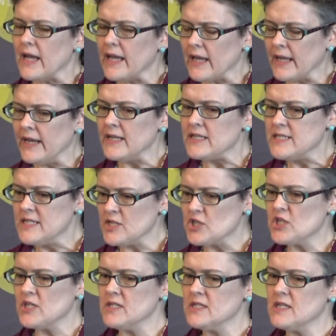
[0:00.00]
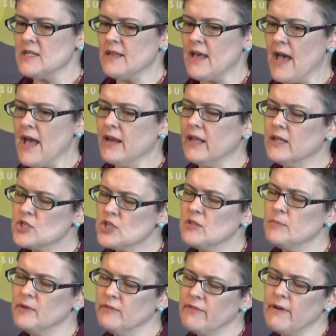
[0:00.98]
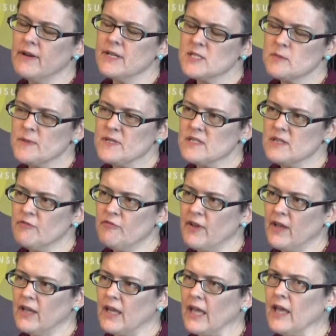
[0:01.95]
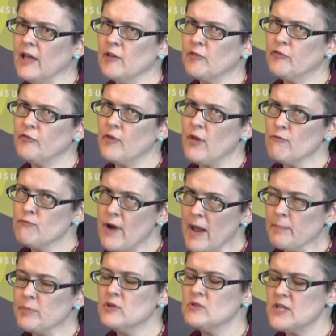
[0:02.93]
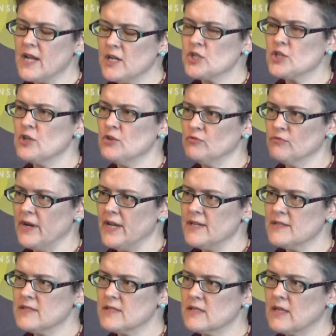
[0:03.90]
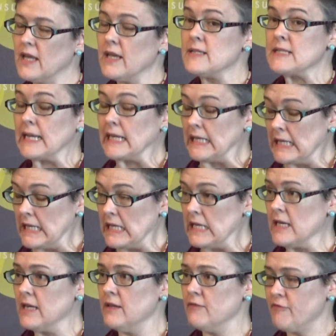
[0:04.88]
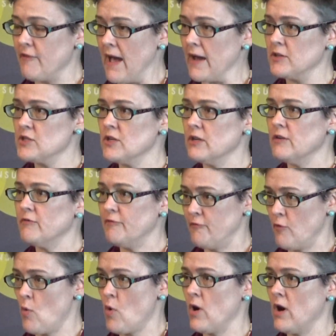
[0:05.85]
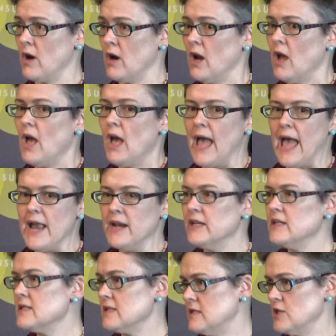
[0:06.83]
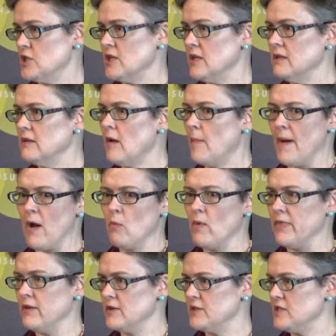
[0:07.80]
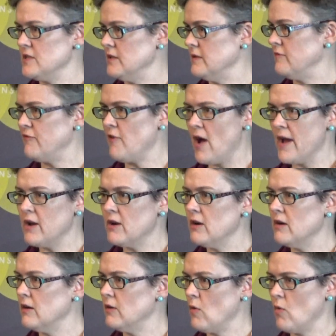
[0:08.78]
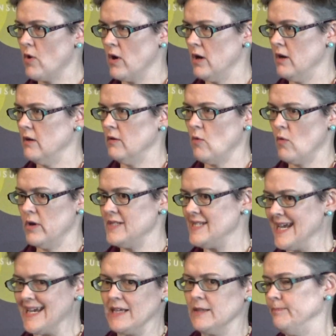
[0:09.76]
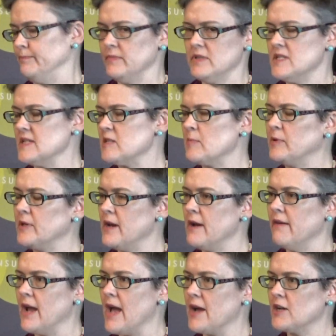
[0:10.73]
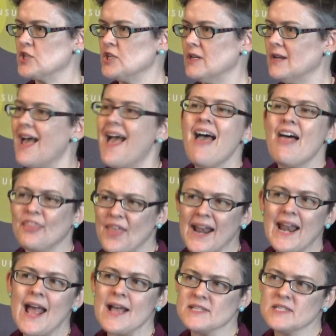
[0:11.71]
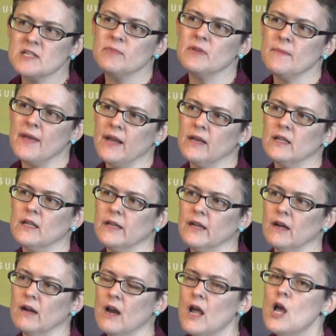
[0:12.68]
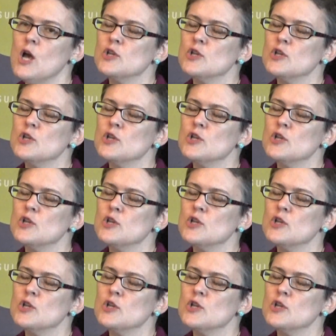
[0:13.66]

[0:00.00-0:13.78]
In addition to that, it should be very specific. If reputational risk is a key factor for any decision about whether to fire or take disciplinary action, that has to be made clear.